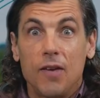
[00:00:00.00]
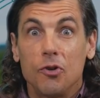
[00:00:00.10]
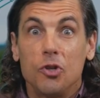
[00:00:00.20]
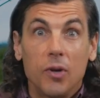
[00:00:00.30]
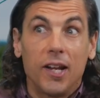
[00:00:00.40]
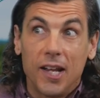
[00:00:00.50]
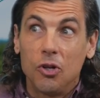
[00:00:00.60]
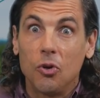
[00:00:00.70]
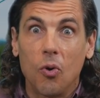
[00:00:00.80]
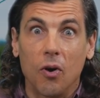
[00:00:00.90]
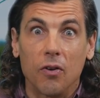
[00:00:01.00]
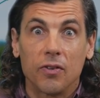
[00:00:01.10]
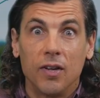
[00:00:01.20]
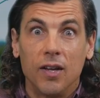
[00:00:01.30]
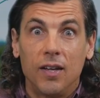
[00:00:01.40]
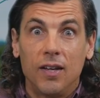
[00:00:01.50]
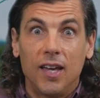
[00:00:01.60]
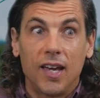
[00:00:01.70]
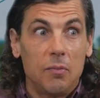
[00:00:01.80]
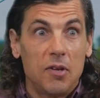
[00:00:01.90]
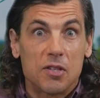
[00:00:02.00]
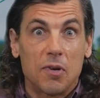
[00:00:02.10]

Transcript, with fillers: If you're doing it indoors, it can be as